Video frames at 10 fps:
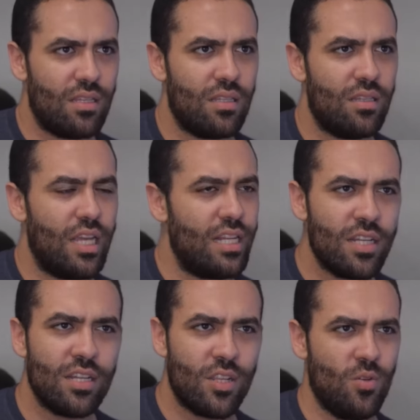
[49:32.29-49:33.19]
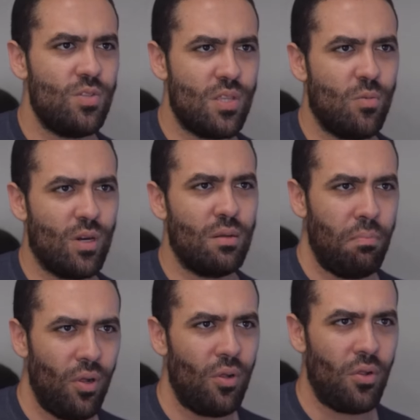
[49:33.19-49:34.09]
they didn't use the word
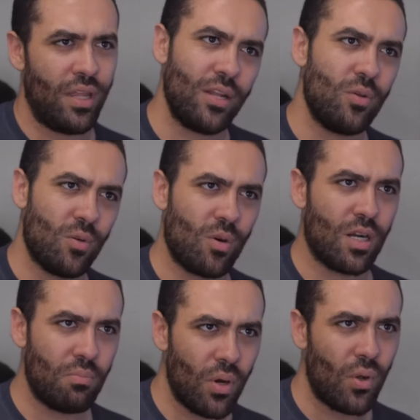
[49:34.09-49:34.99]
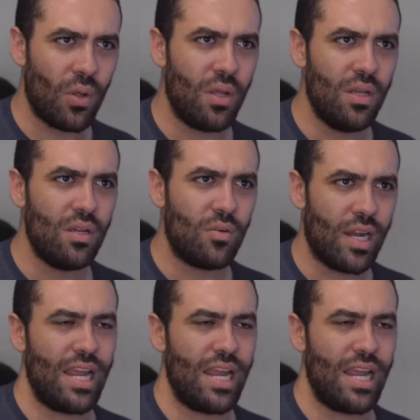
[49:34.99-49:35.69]
pull, they knew the word pull, right?